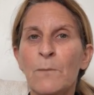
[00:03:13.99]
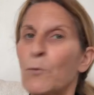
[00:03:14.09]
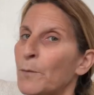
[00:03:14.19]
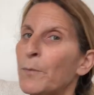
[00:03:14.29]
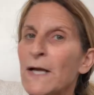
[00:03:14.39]

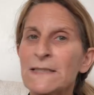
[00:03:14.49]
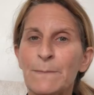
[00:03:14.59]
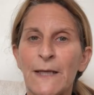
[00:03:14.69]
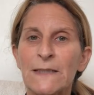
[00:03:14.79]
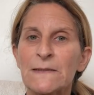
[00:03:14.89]
More
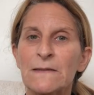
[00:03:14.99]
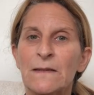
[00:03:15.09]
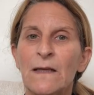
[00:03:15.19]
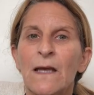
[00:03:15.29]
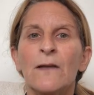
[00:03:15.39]
prospects,
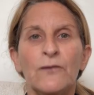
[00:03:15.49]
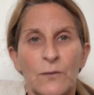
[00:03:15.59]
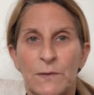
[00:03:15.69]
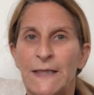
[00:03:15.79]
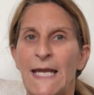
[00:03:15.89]

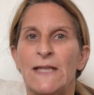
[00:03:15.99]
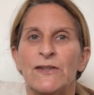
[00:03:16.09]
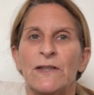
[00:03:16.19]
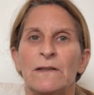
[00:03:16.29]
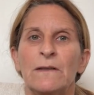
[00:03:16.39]

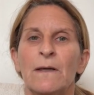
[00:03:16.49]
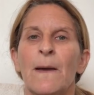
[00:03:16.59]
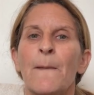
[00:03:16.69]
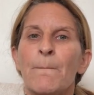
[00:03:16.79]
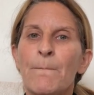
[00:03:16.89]
duplication,
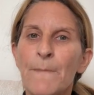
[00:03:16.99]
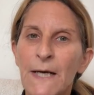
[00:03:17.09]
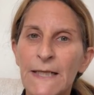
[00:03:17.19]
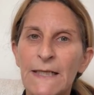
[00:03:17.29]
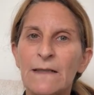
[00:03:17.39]

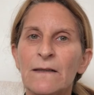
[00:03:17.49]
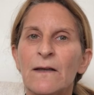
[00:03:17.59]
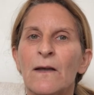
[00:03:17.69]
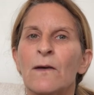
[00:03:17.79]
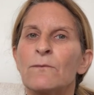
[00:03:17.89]
money,
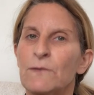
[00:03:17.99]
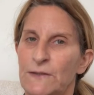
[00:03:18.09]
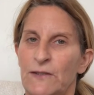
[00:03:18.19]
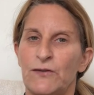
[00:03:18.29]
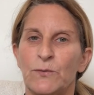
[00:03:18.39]

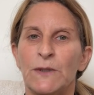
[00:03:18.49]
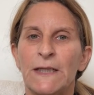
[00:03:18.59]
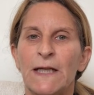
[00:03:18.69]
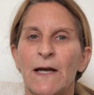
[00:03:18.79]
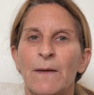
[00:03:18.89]
residual
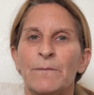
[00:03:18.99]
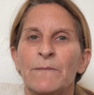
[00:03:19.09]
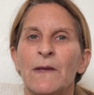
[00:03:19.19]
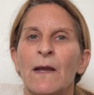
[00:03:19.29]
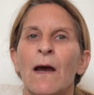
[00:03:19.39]
income,
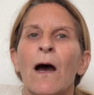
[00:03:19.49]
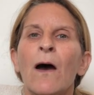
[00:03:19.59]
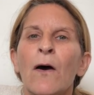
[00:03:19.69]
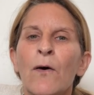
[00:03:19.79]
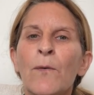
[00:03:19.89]
a
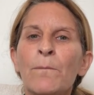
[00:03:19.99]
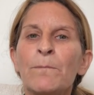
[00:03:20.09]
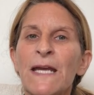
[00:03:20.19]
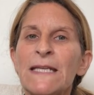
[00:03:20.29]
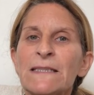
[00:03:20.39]

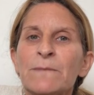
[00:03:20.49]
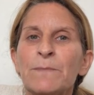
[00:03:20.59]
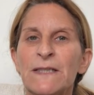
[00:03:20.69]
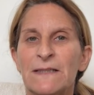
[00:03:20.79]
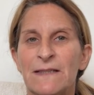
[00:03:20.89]
home-based
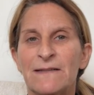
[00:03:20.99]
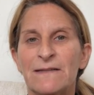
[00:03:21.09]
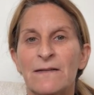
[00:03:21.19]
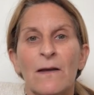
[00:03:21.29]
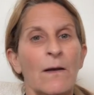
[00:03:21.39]

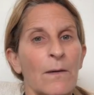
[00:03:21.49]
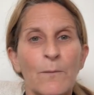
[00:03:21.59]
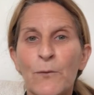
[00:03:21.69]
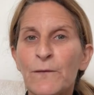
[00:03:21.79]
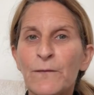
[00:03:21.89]
business,
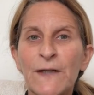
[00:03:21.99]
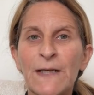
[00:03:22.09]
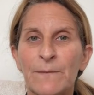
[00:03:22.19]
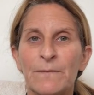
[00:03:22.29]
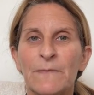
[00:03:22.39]
more
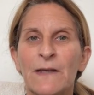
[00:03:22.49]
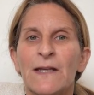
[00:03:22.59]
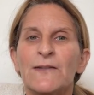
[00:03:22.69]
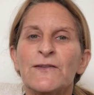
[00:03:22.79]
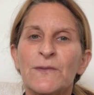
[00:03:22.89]
freedom,
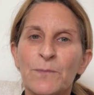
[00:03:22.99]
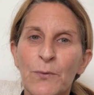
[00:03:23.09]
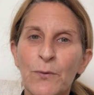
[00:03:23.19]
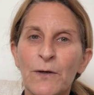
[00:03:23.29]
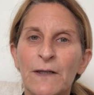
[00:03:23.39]

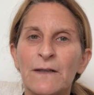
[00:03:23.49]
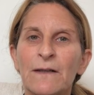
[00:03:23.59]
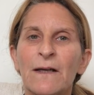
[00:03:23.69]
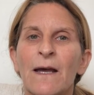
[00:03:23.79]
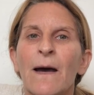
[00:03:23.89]
support,
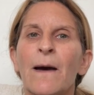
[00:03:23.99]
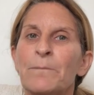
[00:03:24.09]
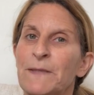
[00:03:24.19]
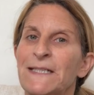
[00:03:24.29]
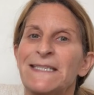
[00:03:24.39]
a
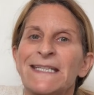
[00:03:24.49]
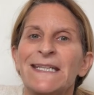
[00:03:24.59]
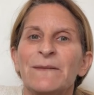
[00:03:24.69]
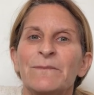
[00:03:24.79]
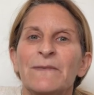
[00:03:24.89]
big
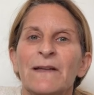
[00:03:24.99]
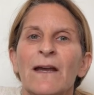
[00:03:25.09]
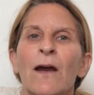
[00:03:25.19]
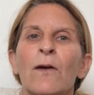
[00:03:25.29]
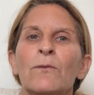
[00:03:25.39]
team,
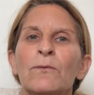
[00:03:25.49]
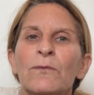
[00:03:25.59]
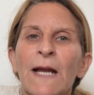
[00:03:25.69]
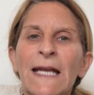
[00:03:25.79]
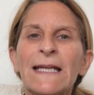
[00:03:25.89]

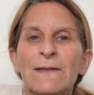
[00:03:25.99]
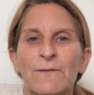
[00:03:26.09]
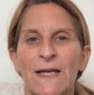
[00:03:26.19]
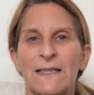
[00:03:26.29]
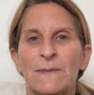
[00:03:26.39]
rank
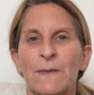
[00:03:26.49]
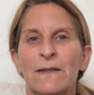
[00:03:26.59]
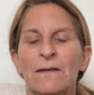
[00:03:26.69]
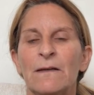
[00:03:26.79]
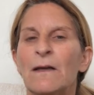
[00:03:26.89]
advancement,
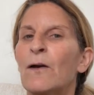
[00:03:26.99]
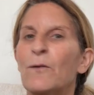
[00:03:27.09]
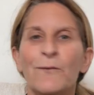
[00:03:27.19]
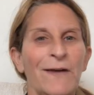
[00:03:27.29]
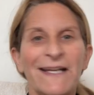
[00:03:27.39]

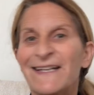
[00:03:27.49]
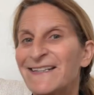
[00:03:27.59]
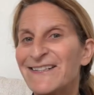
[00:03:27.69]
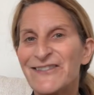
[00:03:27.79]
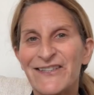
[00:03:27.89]

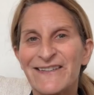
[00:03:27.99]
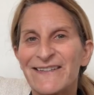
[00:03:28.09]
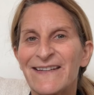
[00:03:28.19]
recognition,